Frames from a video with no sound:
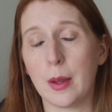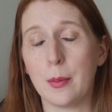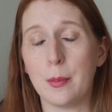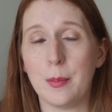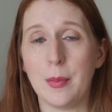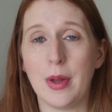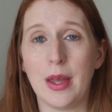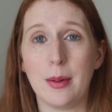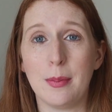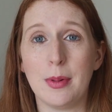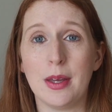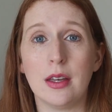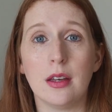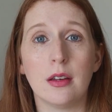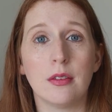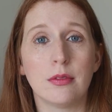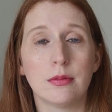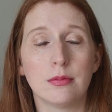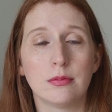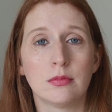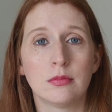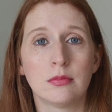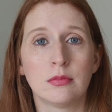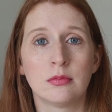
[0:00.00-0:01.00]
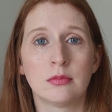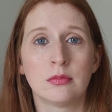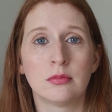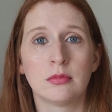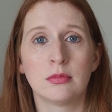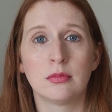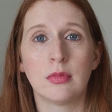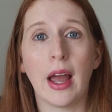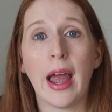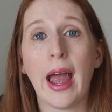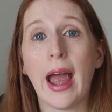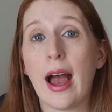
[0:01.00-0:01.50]
maybe
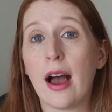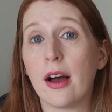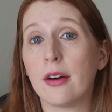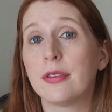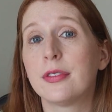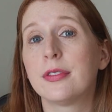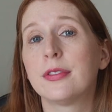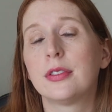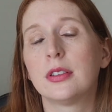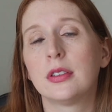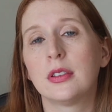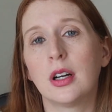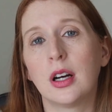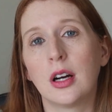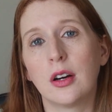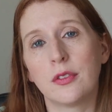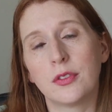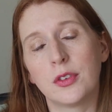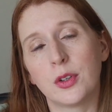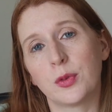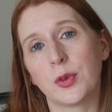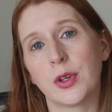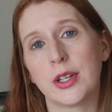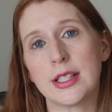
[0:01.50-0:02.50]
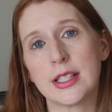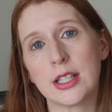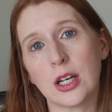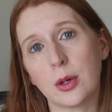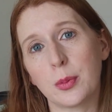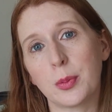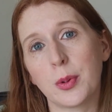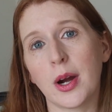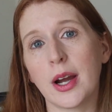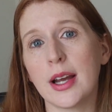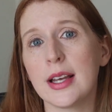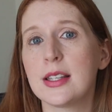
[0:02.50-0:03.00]
half of the
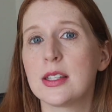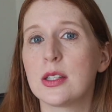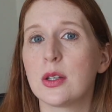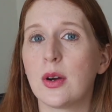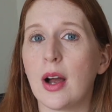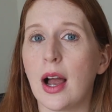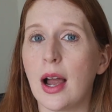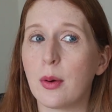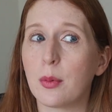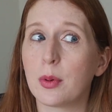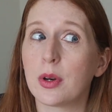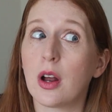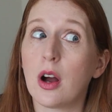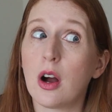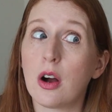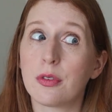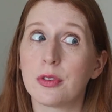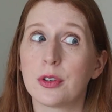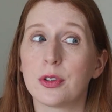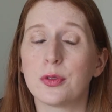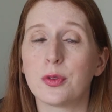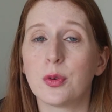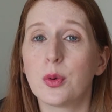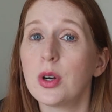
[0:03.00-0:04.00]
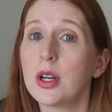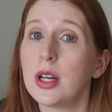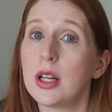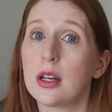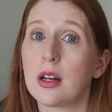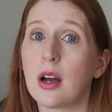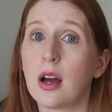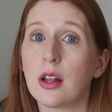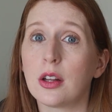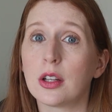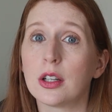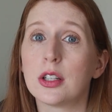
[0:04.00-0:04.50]
retail price. So I would offer
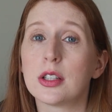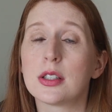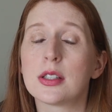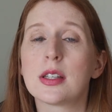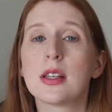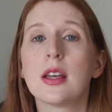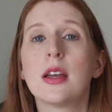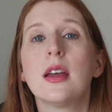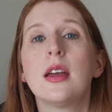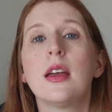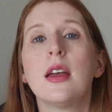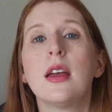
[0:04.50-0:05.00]
$40.